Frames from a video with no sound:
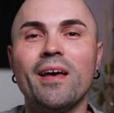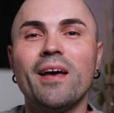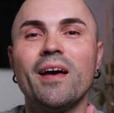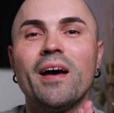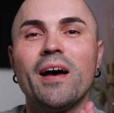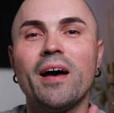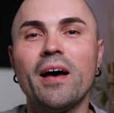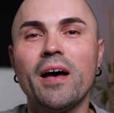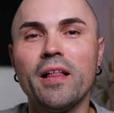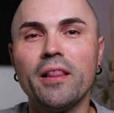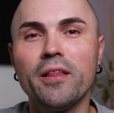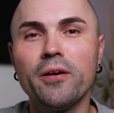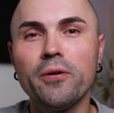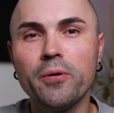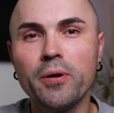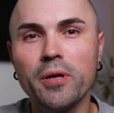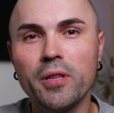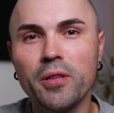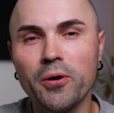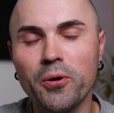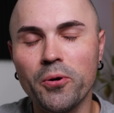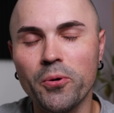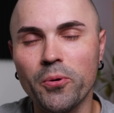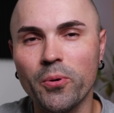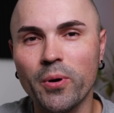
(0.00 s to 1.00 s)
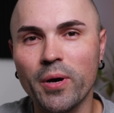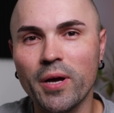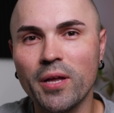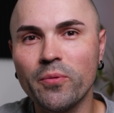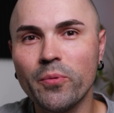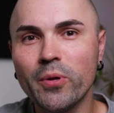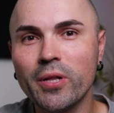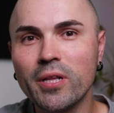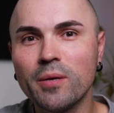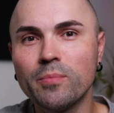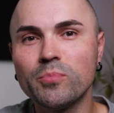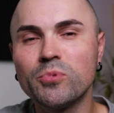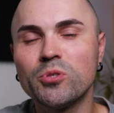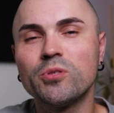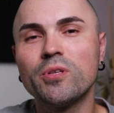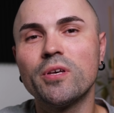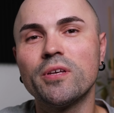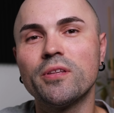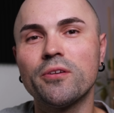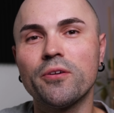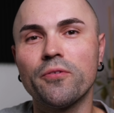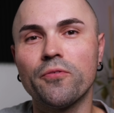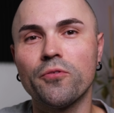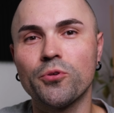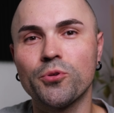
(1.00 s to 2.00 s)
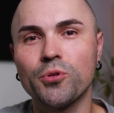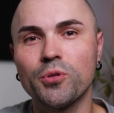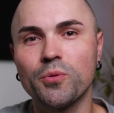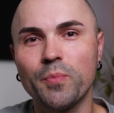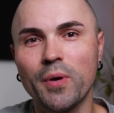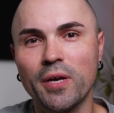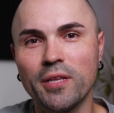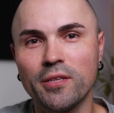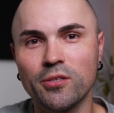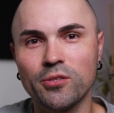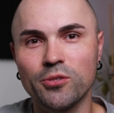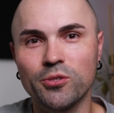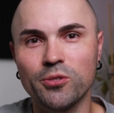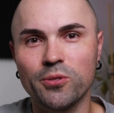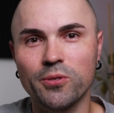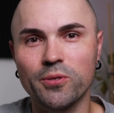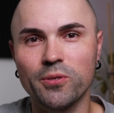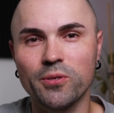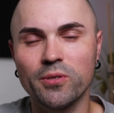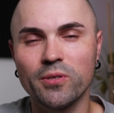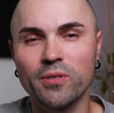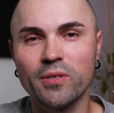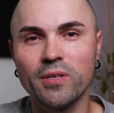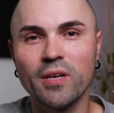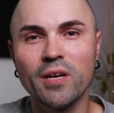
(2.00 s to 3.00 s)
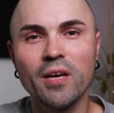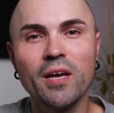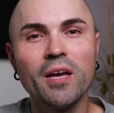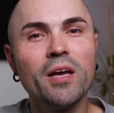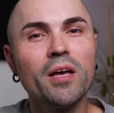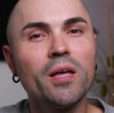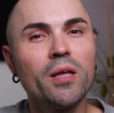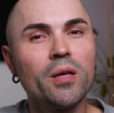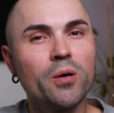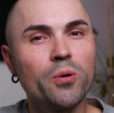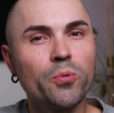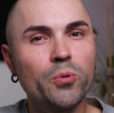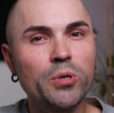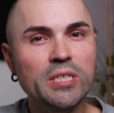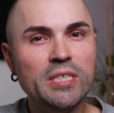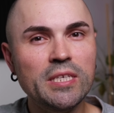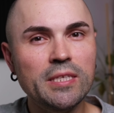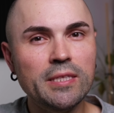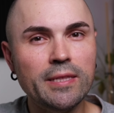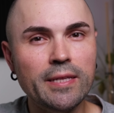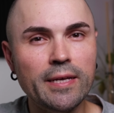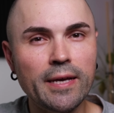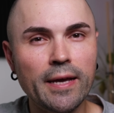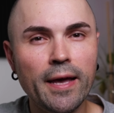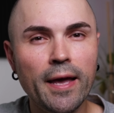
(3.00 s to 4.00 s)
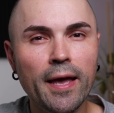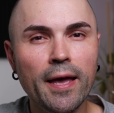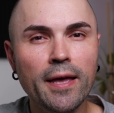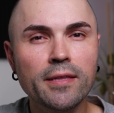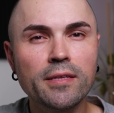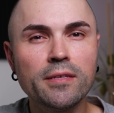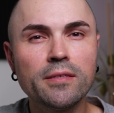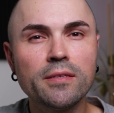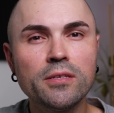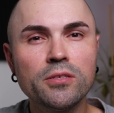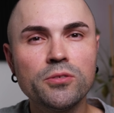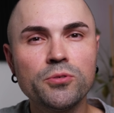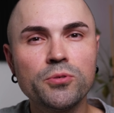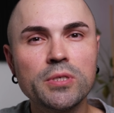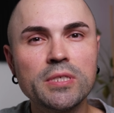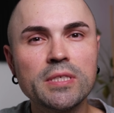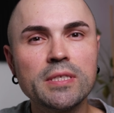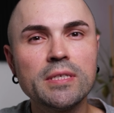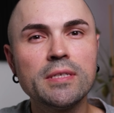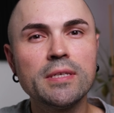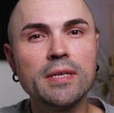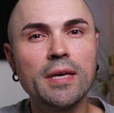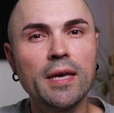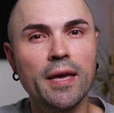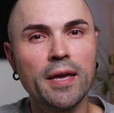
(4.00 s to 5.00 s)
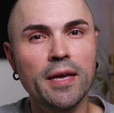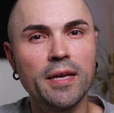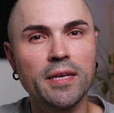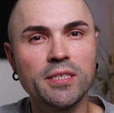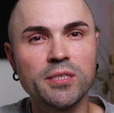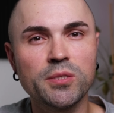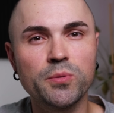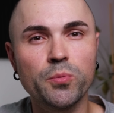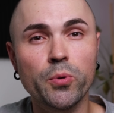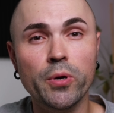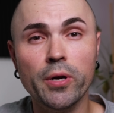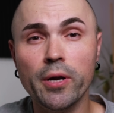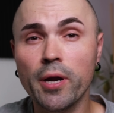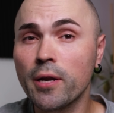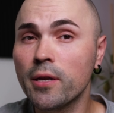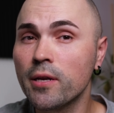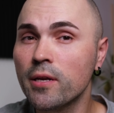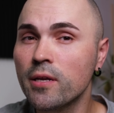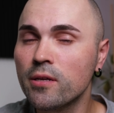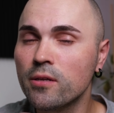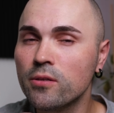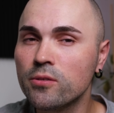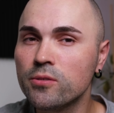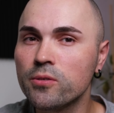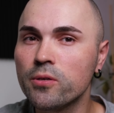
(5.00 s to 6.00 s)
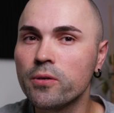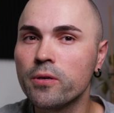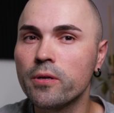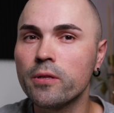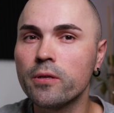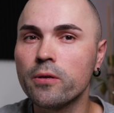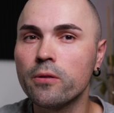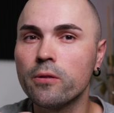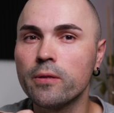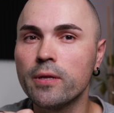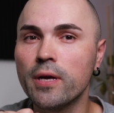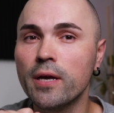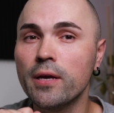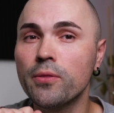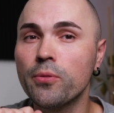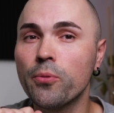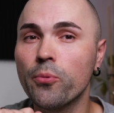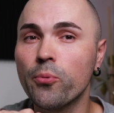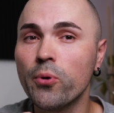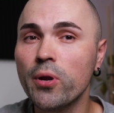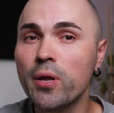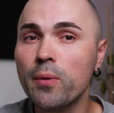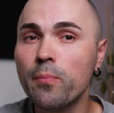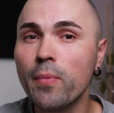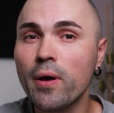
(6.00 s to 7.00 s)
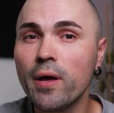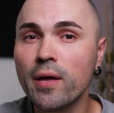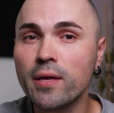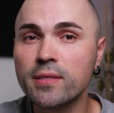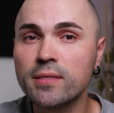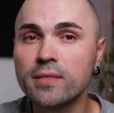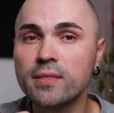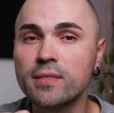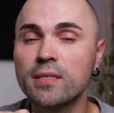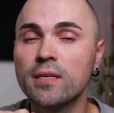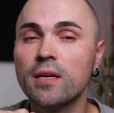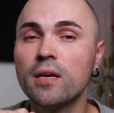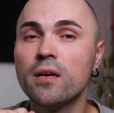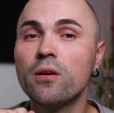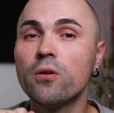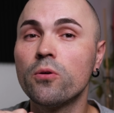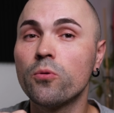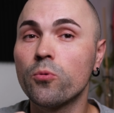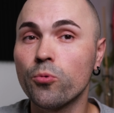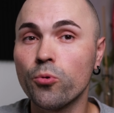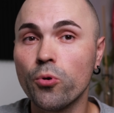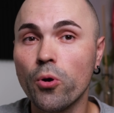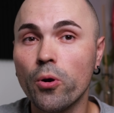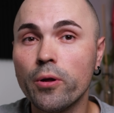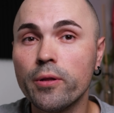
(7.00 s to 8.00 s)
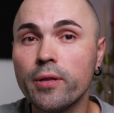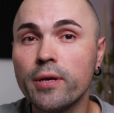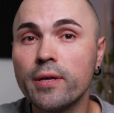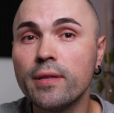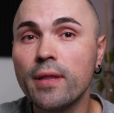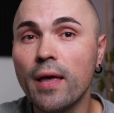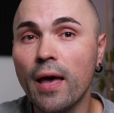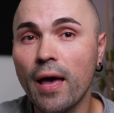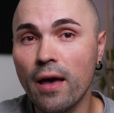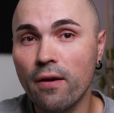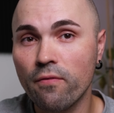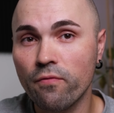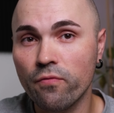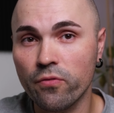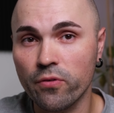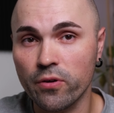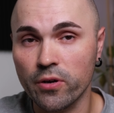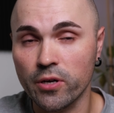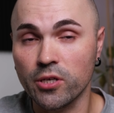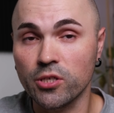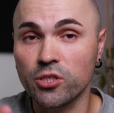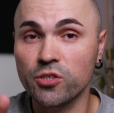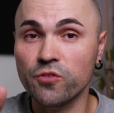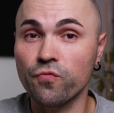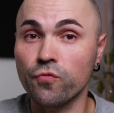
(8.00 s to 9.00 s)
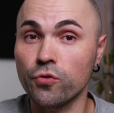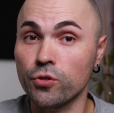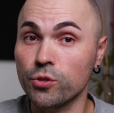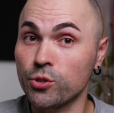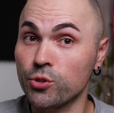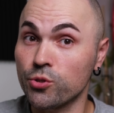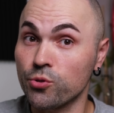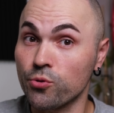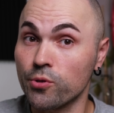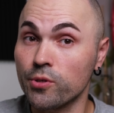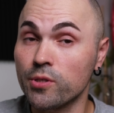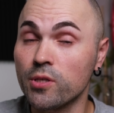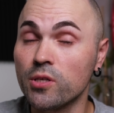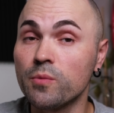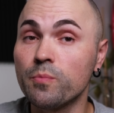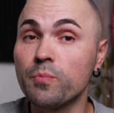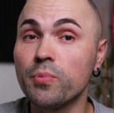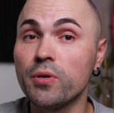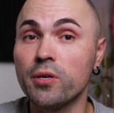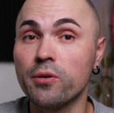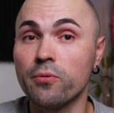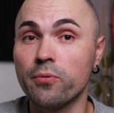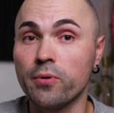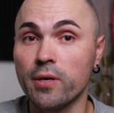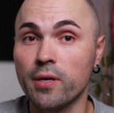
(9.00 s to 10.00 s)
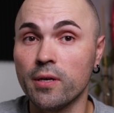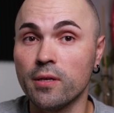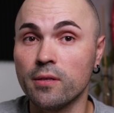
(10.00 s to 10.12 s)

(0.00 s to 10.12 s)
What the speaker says: Hello, and welcome to the Introverted Manager. Recently, I had an interesting case where I needed to calculate 3 months rolling average for certain period.